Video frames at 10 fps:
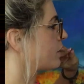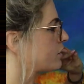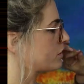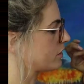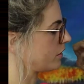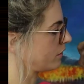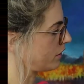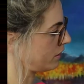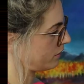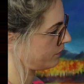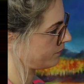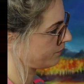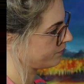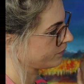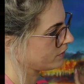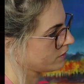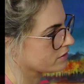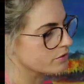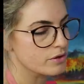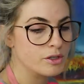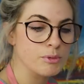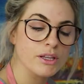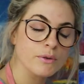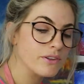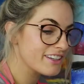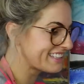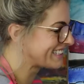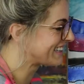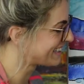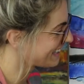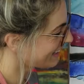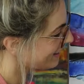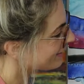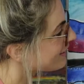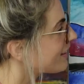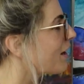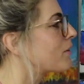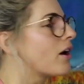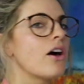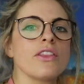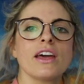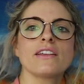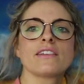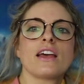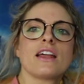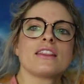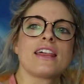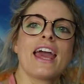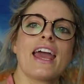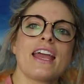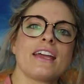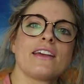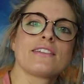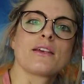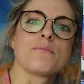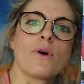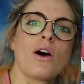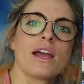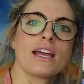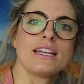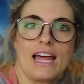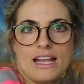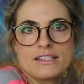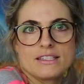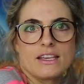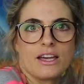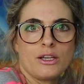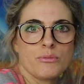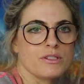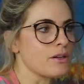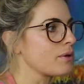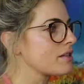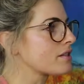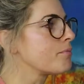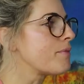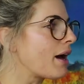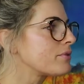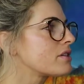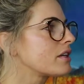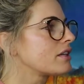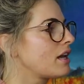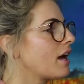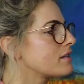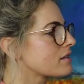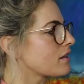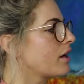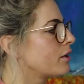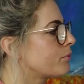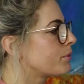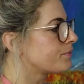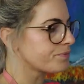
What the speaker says: I can show you. It's not gonna be there, is it? So there we are, there is my landscape. So it's a mountain landscape